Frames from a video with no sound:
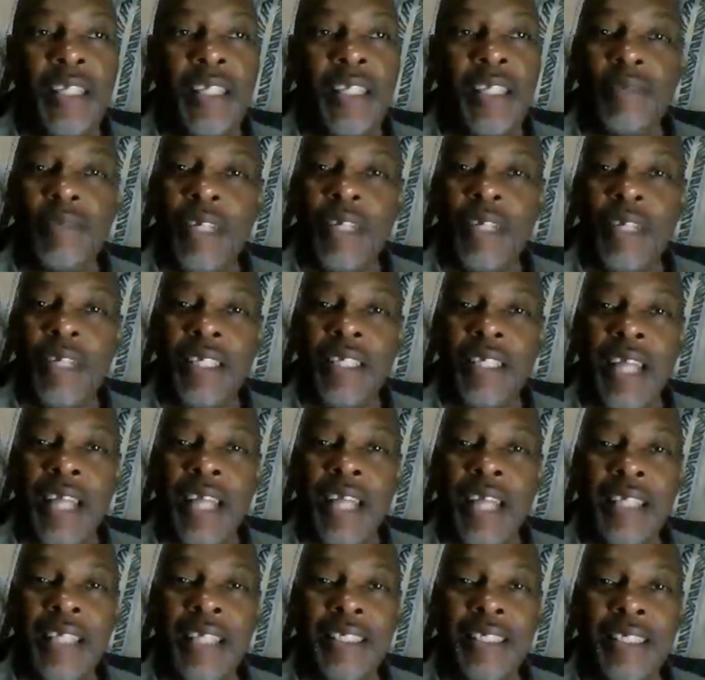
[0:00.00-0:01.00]

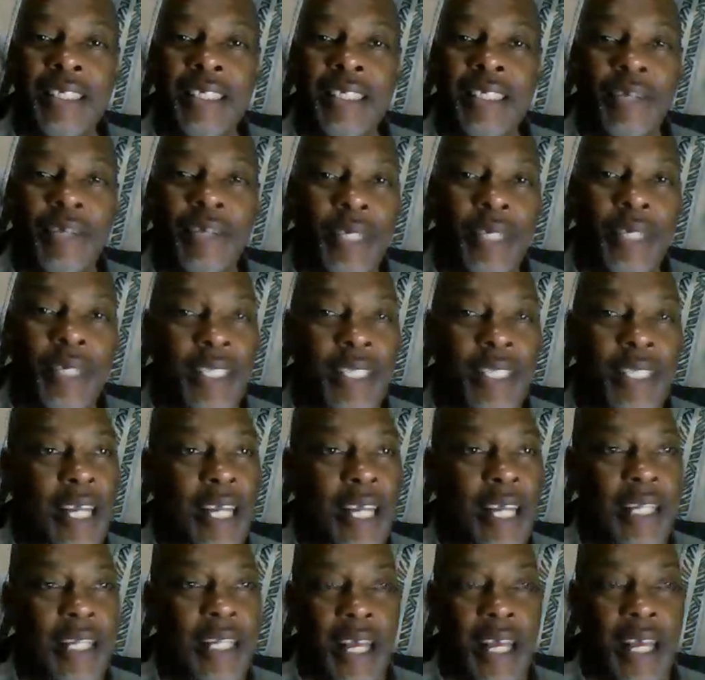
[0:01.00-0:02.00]
it's not serious
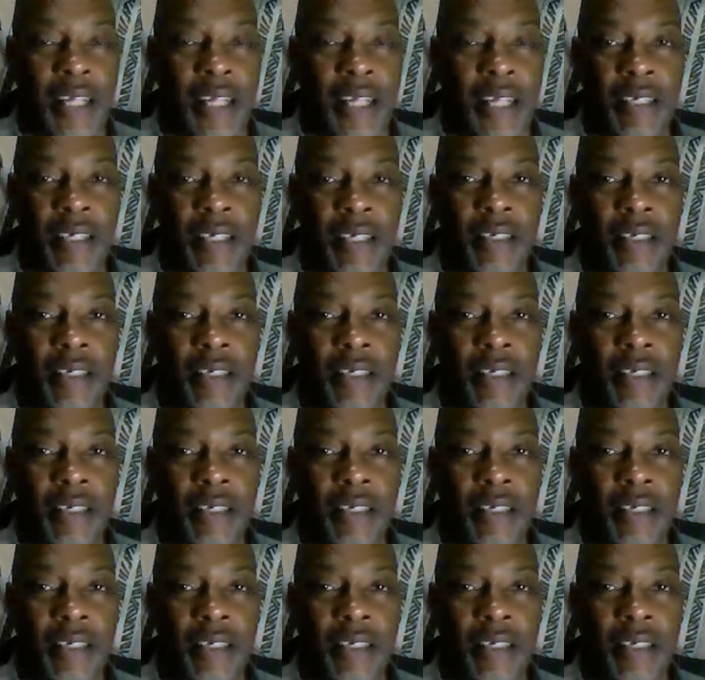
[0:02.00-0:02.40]
like that.